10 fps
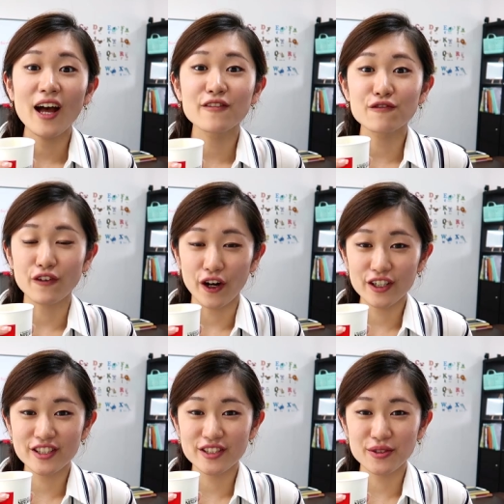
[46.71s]
And
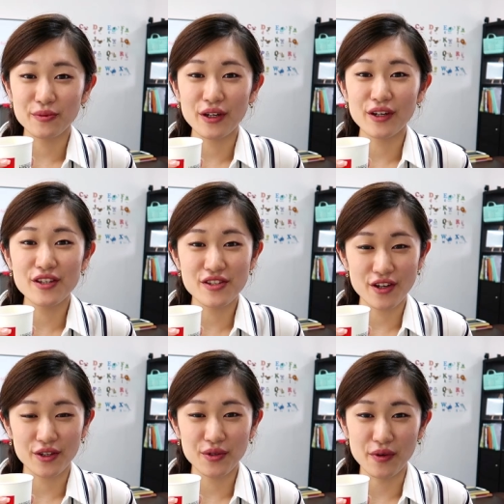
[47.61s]
first, we're gonna
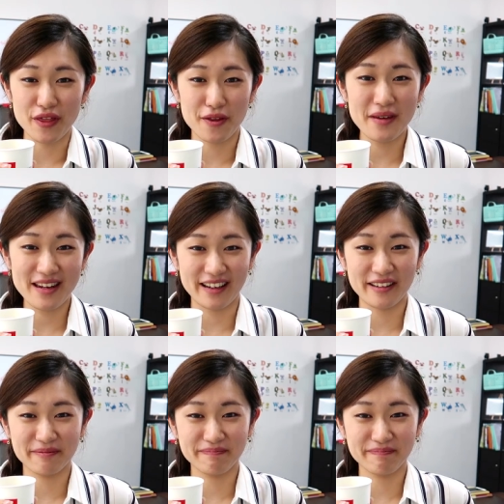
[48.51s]
start with the meeting.